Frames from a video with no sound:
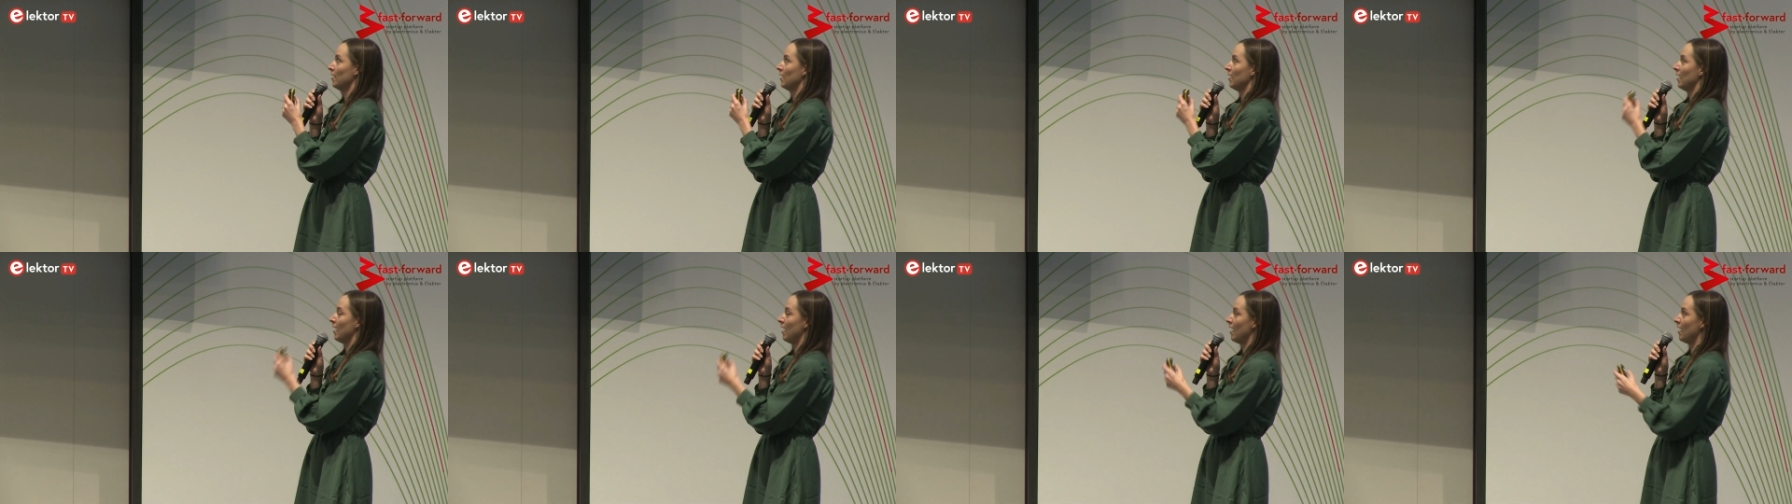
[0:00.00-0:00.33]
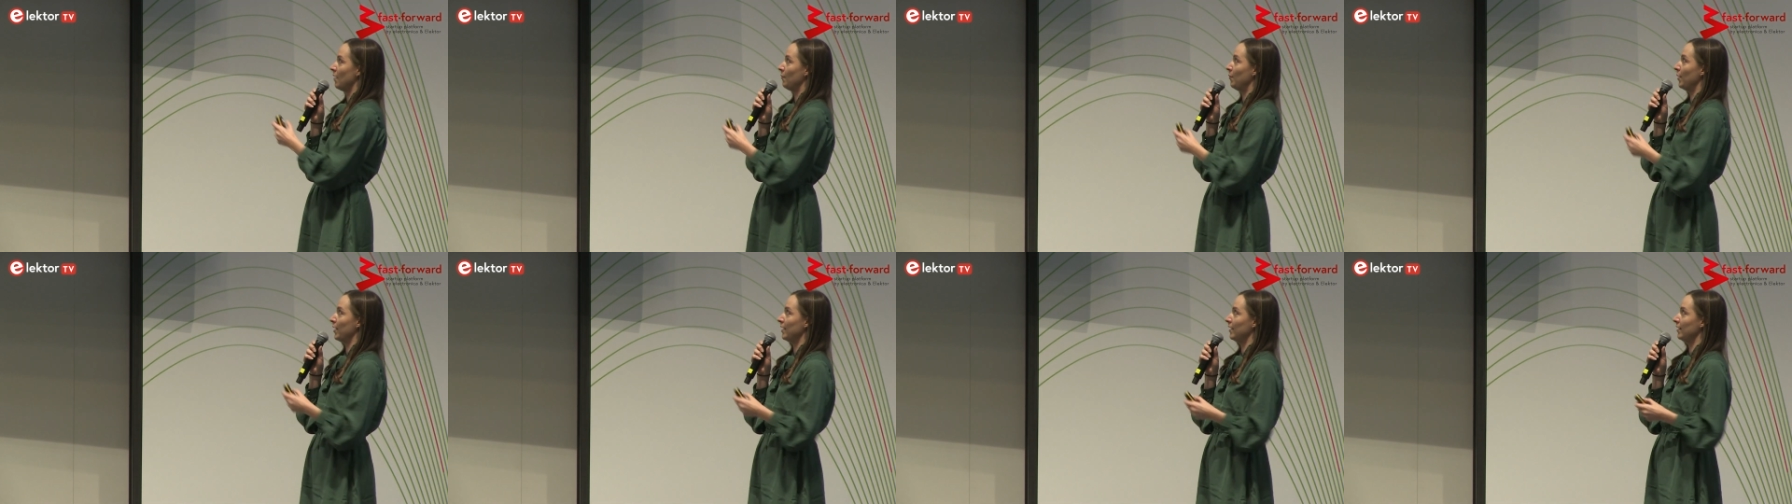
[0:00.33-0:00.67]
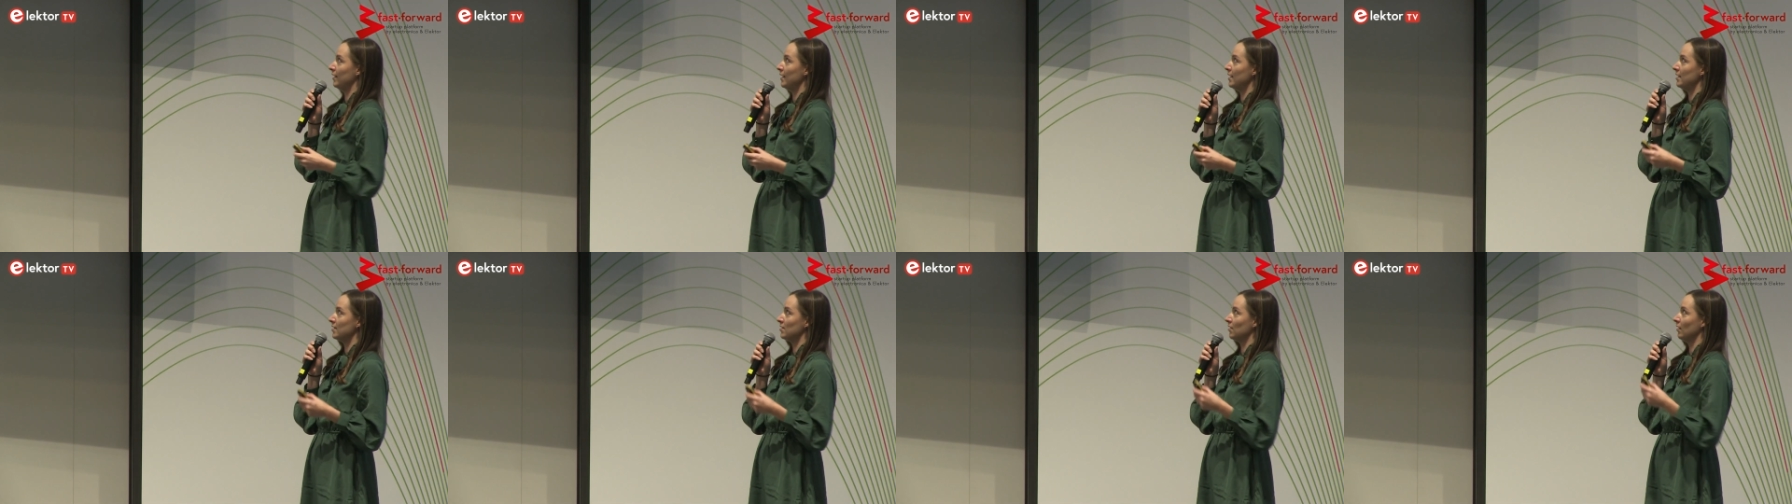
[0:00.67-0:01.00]
uh, but
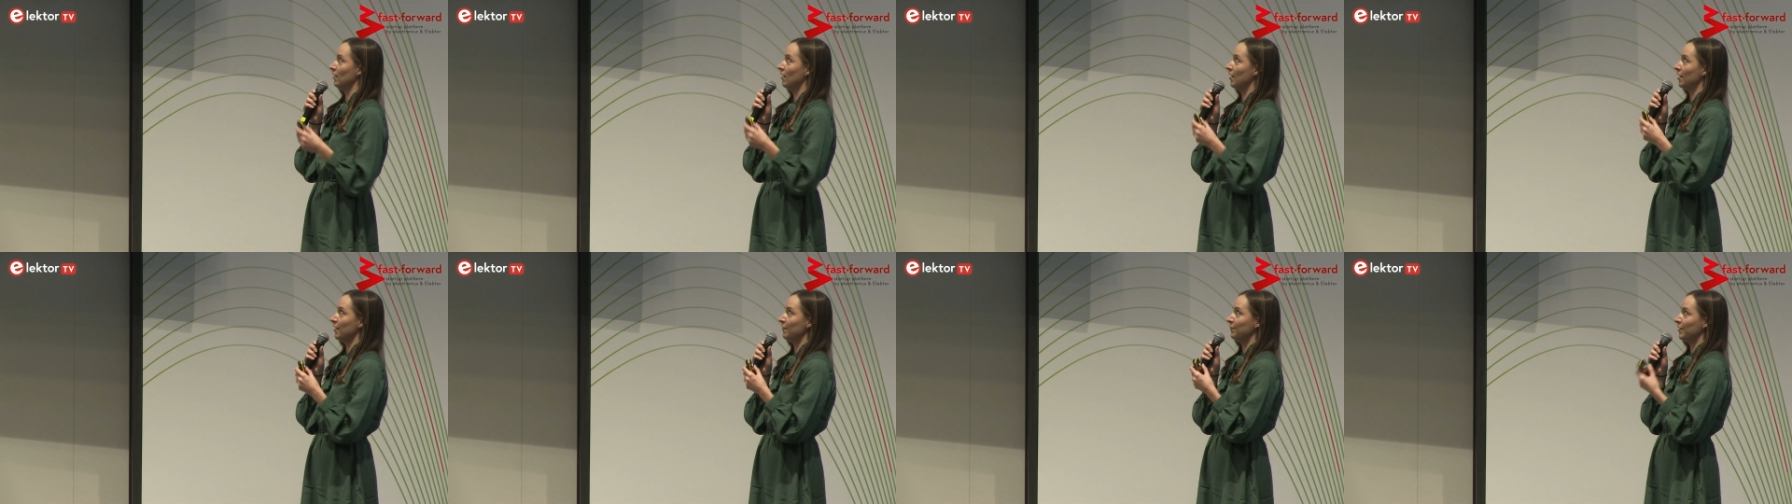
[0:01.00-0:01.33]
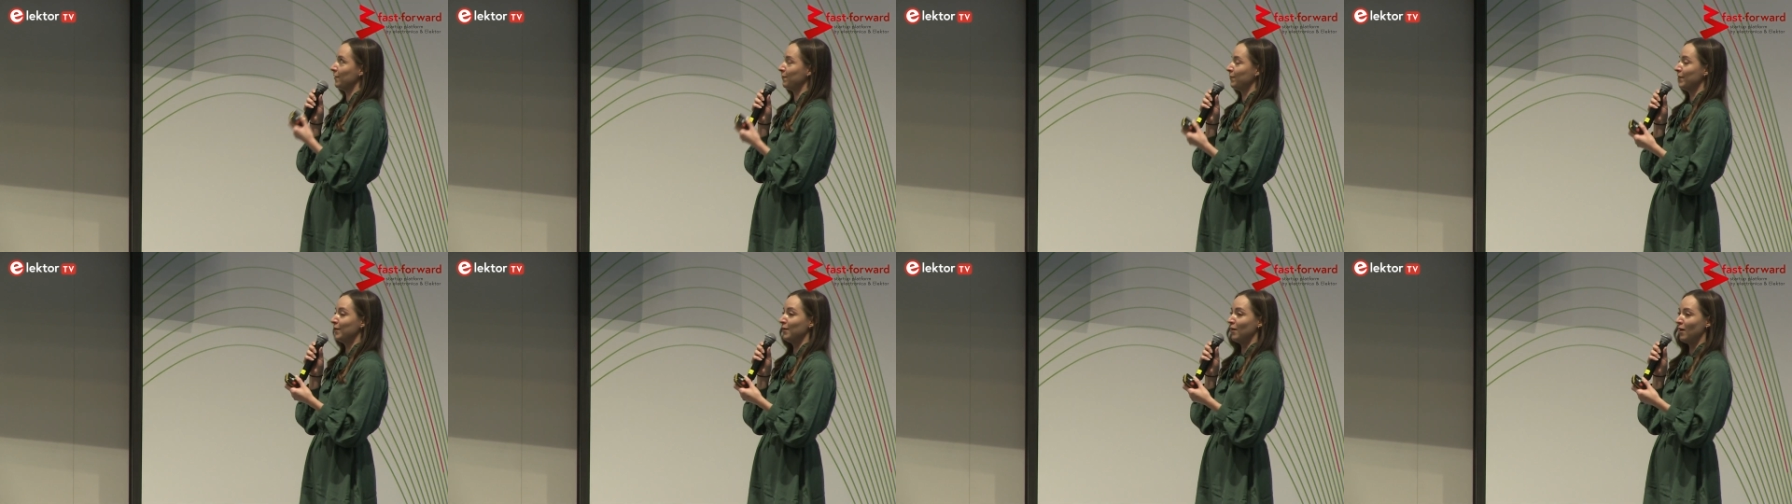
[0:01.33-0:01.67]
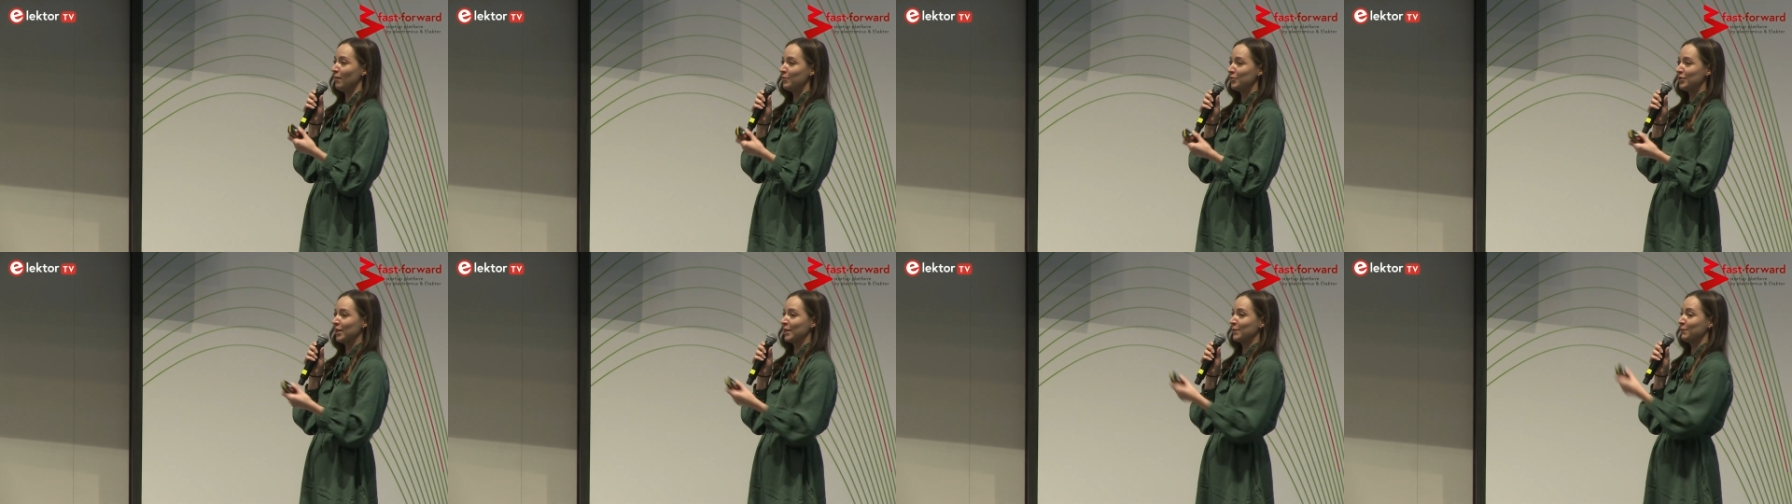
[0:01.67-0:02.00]
it is a lot of different
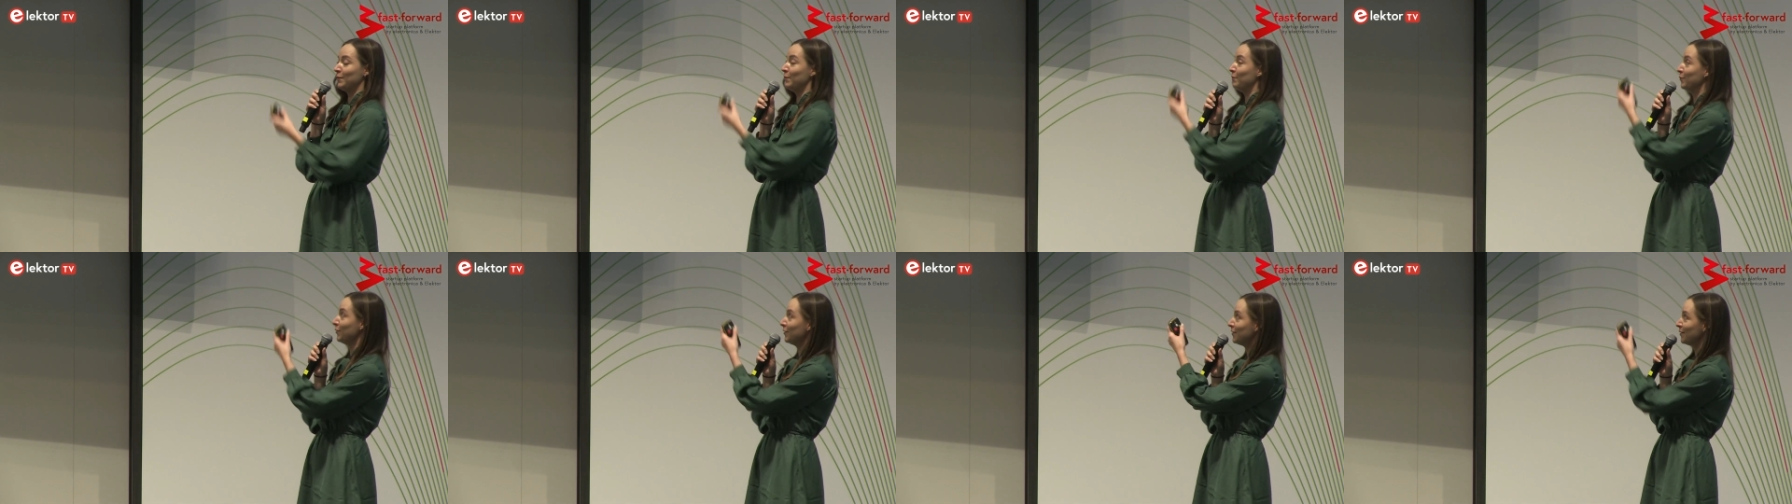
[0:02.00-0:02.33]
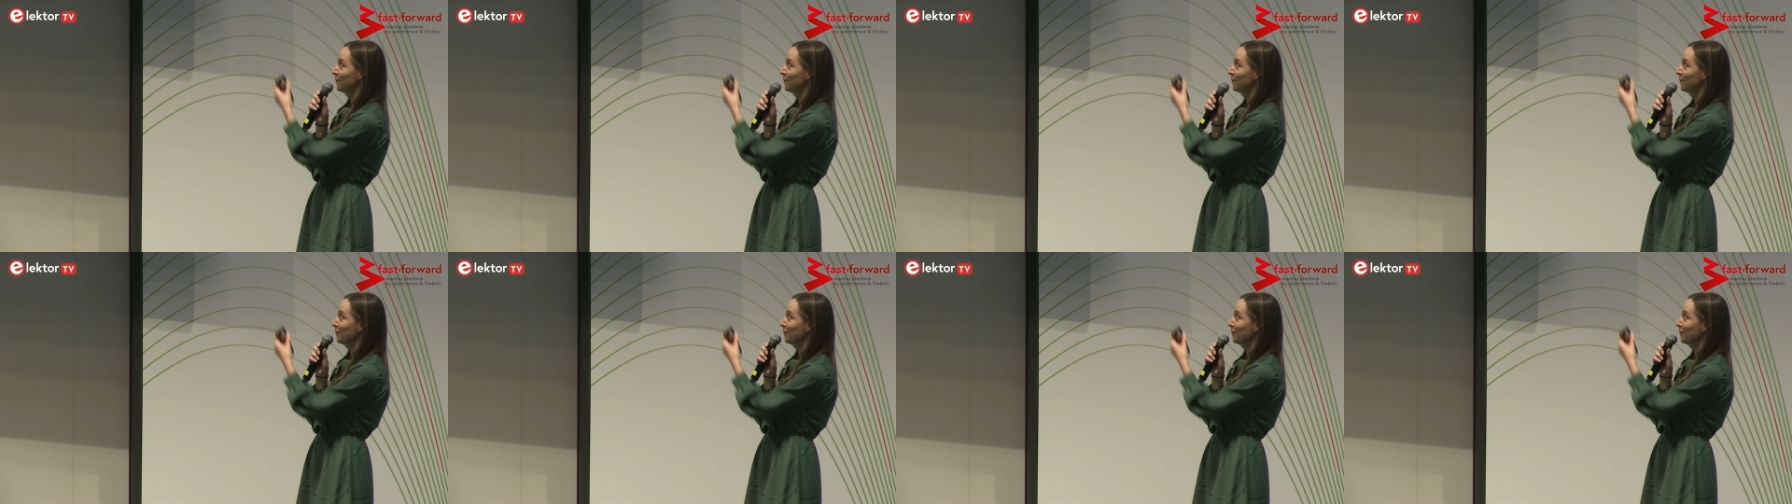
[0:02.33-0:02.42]
objects. We put